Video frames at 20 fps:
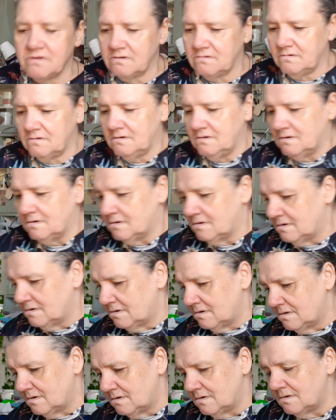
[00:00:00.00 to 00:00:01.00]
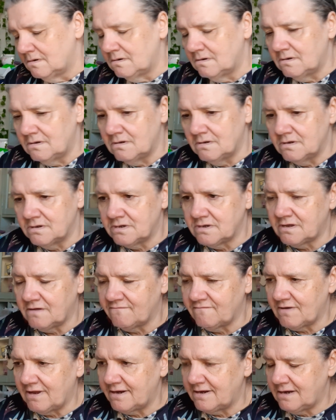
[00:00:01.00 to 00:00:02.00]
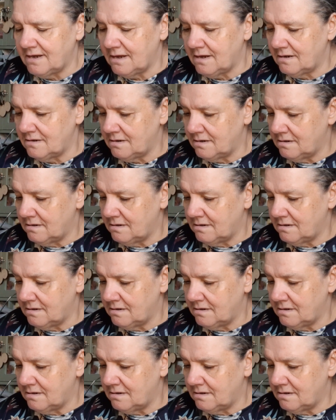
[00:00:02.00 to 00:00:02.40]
and stuff like that.